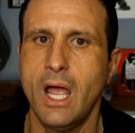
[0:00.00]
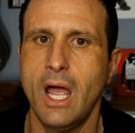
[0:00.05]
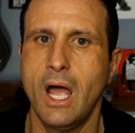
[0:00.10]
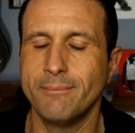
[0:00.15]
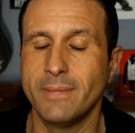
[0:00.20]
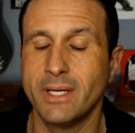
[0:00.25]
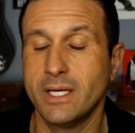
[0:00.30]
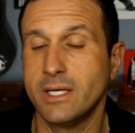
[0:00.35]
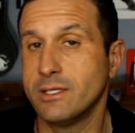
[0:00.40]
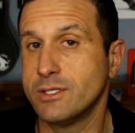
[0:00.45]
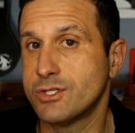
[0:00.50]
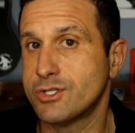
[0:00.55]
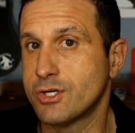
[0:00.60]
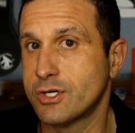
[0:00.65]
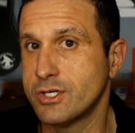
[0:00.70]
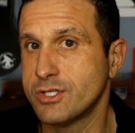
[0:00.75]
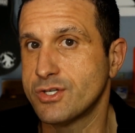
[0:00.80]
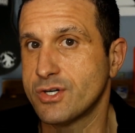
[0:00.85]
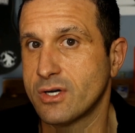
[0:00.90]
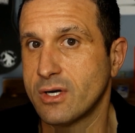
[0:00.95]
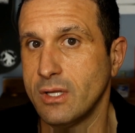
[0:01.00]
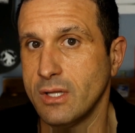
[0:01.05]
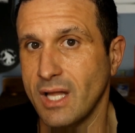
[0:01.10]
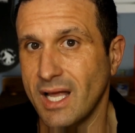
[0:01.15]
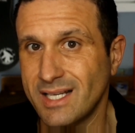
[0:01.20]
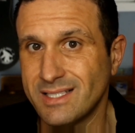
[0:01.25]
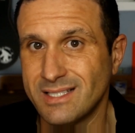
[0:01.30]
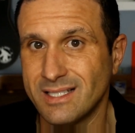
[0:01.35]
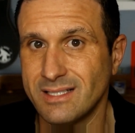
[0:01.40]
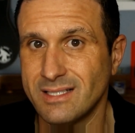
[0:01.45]
It ensures you're
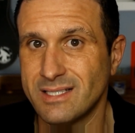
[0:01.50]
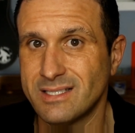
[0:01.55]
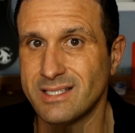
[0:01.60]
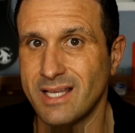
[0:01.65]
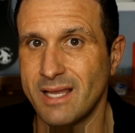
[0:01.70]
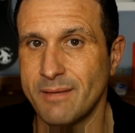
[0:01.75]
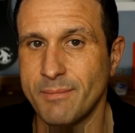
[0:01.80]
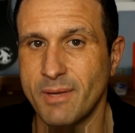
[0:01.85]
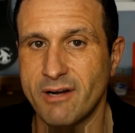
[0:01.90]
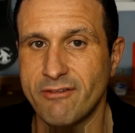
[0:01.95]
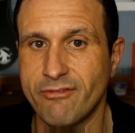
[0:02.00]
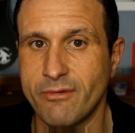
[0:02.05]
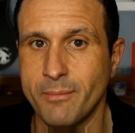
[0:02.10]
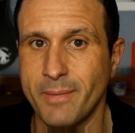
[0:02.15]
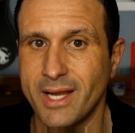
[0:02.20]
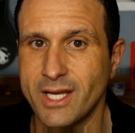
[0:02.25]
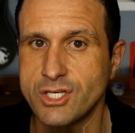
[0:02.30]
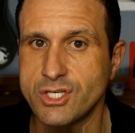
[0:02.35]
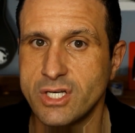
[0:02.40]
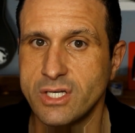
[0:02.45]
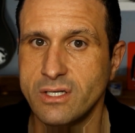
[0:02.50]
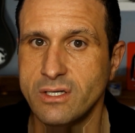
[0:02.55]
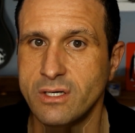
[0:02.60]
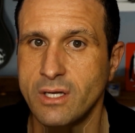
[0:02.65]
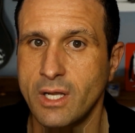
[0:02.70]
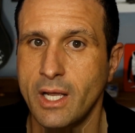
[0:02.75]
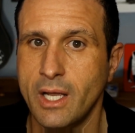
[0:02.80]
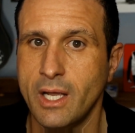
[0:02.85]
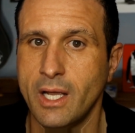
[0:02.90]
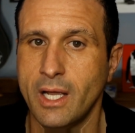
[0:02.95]
collecting the same information,
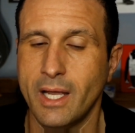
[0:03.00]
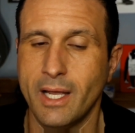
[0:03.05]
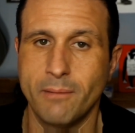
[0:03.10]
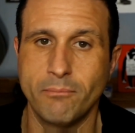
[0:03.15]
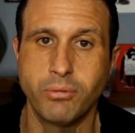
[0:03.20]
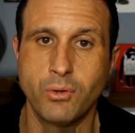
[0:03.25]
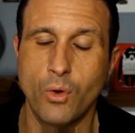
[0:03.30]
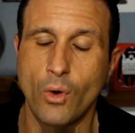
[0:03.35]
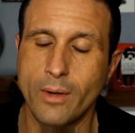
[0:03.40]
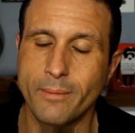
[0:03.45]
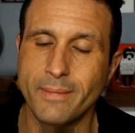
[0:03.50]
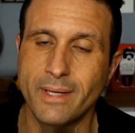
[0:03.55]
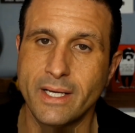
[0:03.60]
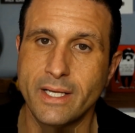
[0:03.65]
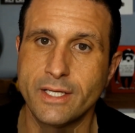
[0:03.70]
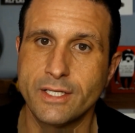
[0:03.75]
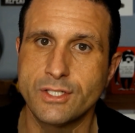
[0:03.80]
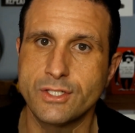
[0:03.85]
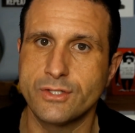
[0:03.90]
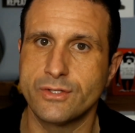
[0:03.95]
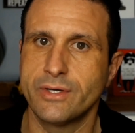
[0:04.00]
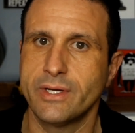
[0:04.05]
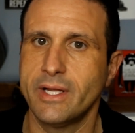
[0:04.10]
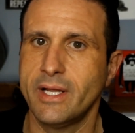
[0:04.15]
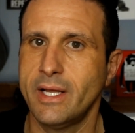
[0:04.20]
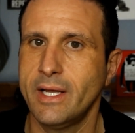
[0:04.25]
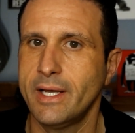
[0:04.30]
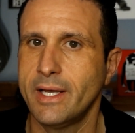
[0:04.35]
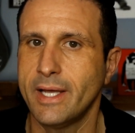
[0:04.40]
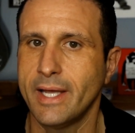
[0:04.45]
employment history,
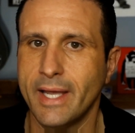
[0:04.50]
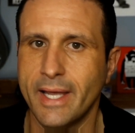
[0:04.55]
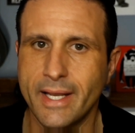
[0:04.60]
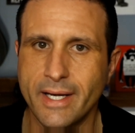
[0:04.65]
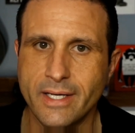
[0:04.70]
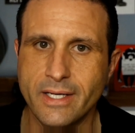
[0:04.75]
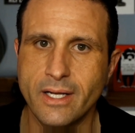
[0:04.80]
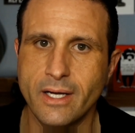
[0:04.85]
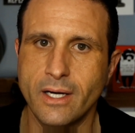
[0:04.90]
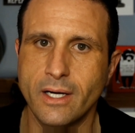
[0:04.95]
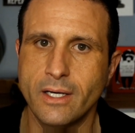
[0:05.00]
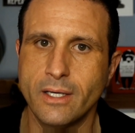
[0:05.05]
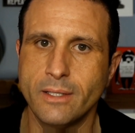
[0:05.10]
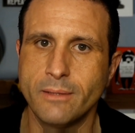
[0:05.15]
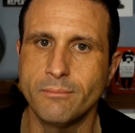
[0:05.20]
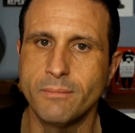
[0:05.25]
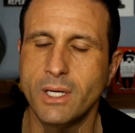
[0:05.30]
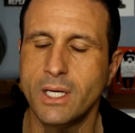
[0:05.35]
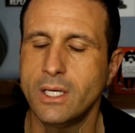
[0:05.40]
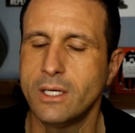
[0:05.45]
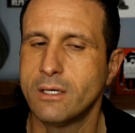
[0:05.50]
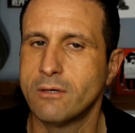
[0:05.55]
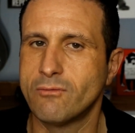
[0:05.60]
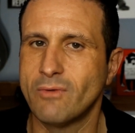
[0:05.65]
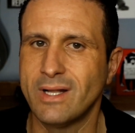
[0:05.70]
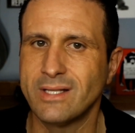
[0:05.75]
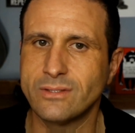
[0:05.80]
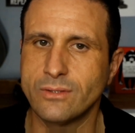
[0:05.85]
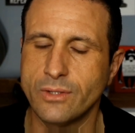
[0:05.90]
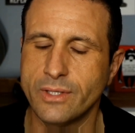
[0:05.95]
income,
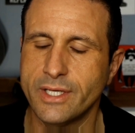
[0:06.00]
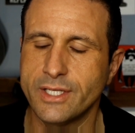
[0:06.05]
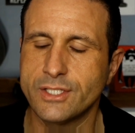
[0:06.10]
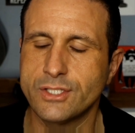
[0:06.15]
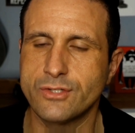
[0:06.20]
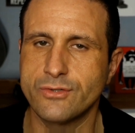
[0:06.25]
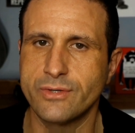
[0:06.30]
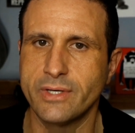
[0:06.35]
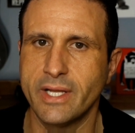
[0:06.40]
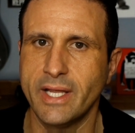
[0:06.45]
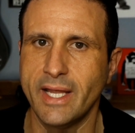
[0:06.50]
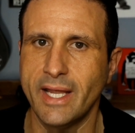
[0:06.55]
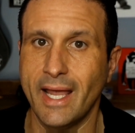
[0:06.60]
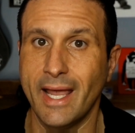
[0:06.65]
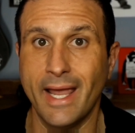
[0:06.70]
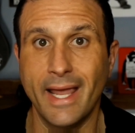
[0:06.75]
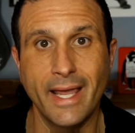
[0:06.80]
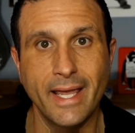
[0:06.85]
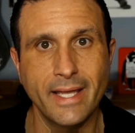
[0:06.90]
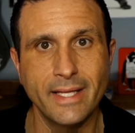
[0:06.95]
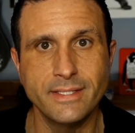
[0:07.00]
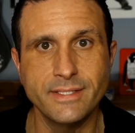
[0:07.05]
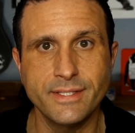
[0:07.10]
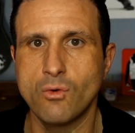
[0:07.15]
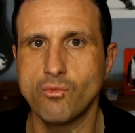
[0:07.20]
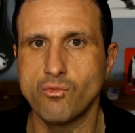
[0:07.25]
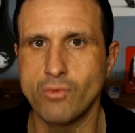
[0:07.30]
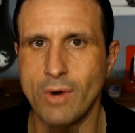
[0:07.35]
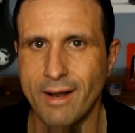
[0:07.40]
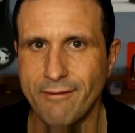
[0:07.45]
rental history, and
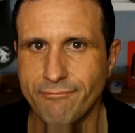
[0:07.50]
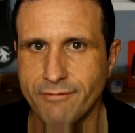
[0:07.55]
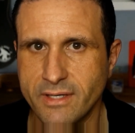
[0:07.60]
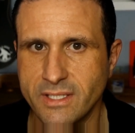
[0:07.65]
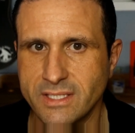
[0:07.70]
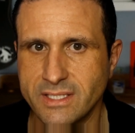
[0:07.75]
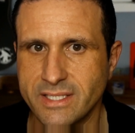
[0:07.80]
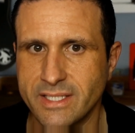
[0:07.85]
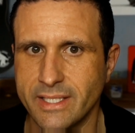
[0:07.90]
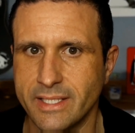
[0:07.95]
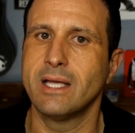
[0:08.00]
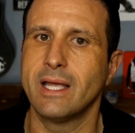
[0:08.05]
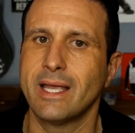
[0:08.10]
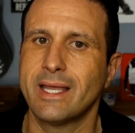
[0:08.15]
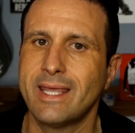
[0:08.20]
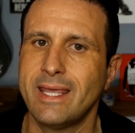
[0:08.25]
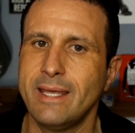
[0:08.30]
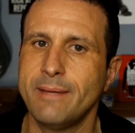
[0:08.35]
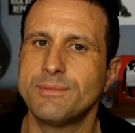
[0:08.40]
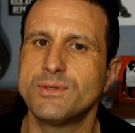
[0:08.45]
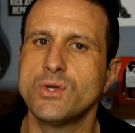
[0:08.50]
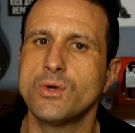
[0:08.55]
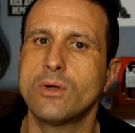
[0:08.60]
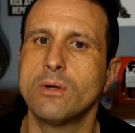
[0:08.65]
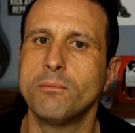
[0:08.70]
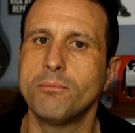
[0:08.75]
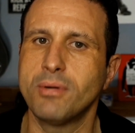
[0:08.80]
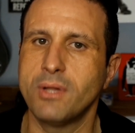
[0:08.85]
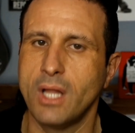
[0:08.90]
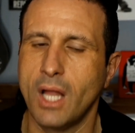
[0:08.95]
references. It keeps you
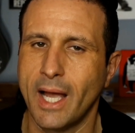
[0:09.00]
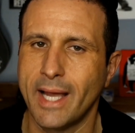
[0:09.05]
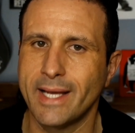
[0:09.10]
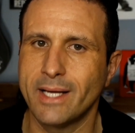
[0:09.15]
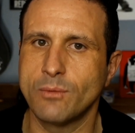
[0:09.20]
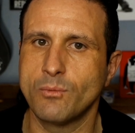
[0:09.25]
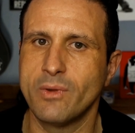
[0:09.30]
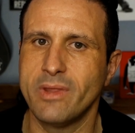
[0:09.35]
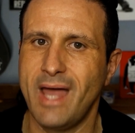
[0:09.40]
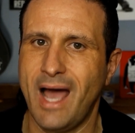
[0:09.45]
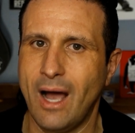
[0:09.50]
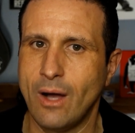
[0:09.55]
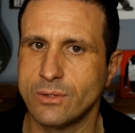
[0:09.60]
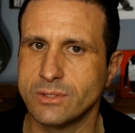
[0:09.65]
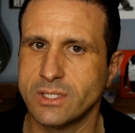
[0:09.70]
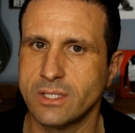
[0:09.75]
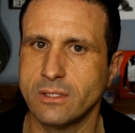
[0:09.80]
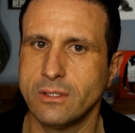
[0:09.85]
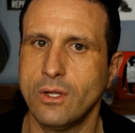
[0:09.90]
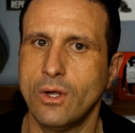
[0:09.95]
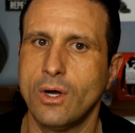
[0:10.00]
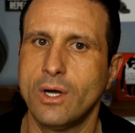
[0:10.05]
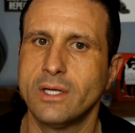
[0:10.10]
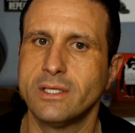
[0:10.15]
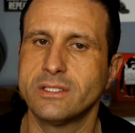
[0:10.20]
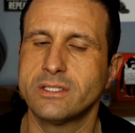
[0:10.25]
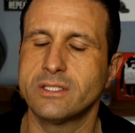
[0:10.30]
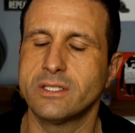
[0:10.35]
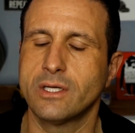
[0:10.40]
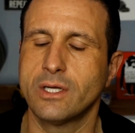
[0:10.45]
compliant with housing
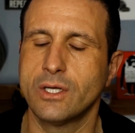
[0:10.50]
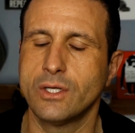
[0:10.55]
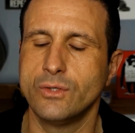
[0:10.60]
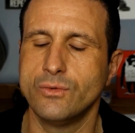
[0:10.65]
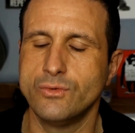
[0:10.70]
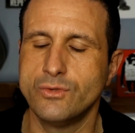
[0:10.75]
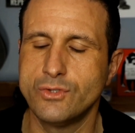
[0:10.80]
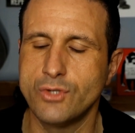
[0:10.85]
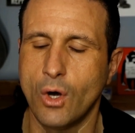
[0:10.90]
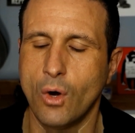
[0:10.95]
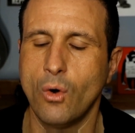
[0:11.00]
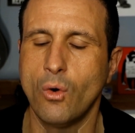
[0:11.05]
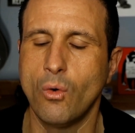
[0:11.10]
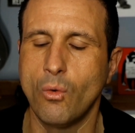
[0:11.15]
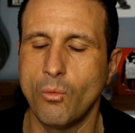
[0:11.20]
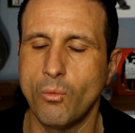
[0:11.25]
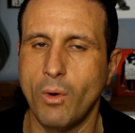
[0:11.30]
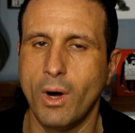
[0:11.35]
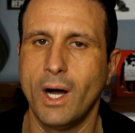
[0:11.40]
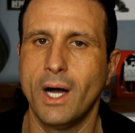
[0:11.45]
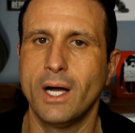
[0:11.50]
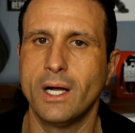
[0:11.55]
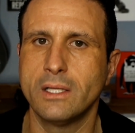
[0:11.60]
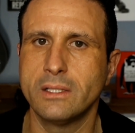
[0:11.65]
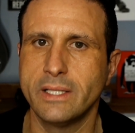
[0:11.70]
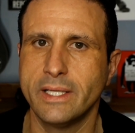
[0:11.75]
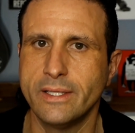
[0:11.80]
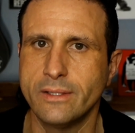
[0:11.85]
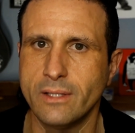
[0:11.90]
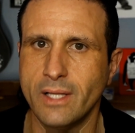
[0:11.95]
laws. You don't want a
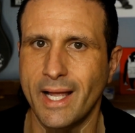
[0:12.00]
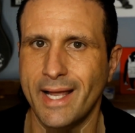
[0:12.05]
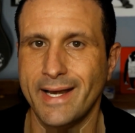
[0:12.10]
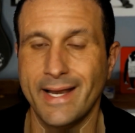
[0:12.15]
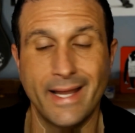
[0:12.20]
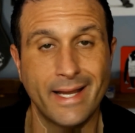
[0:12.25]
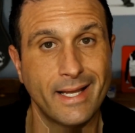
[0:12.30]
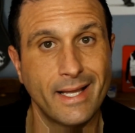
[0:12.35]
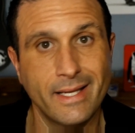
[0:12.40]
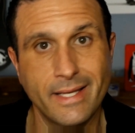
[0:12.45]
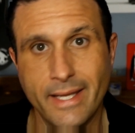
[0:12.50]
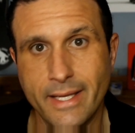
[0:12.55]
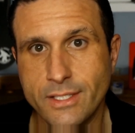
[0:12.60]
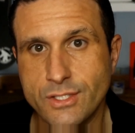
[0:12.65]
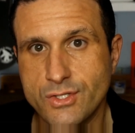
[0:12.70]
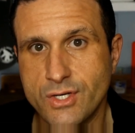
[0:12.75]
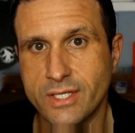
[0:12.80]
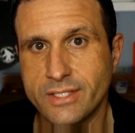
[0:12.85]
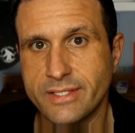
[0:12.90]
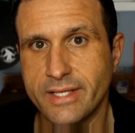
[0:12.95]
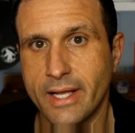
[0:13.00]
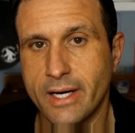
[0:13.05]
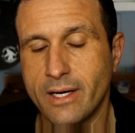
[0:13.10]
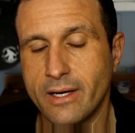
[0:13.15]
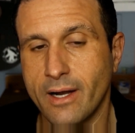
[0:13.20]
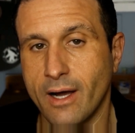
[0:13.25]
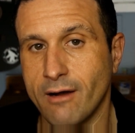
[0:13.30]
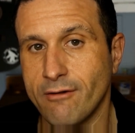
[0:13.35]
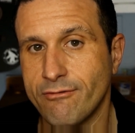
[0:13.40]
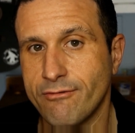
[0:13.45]
legal headache. I can't stress that
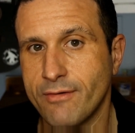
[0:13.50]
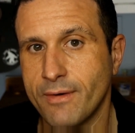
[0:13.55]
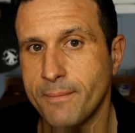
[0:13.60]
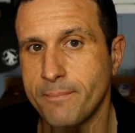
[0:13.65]
enough.